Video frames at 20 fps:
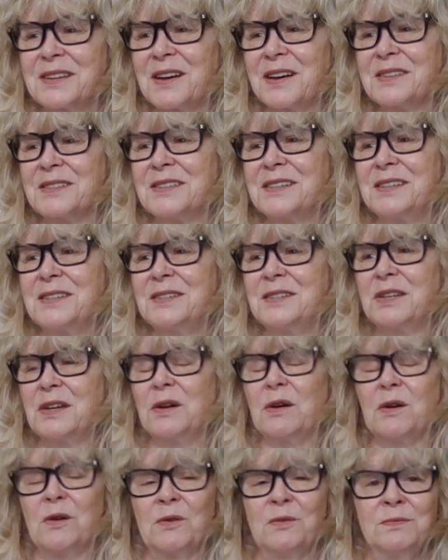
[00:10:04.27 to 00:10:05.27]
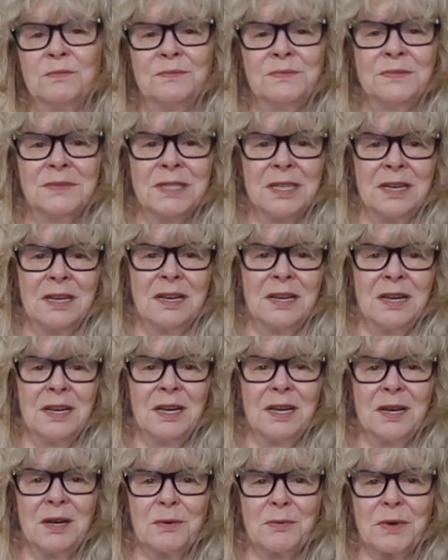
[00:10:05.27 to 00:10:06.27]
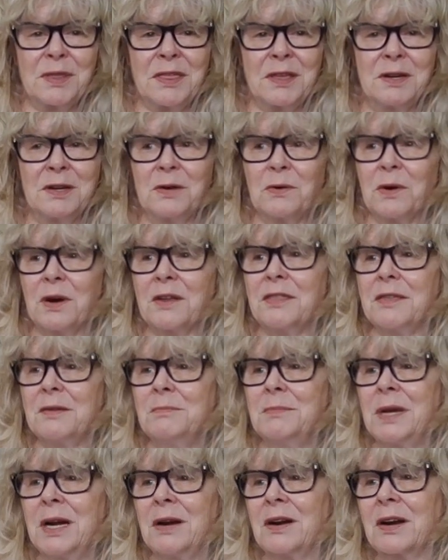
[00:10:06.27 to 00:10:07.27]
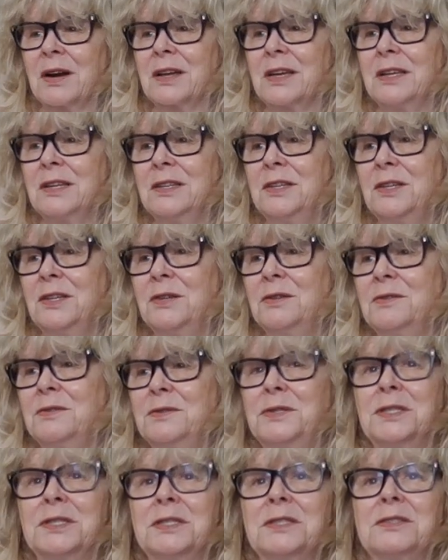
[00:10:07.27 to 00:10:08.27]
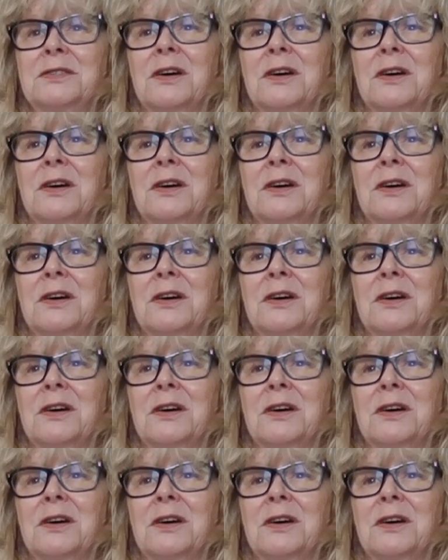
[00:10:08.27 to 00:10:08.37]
got to do with a North American Union,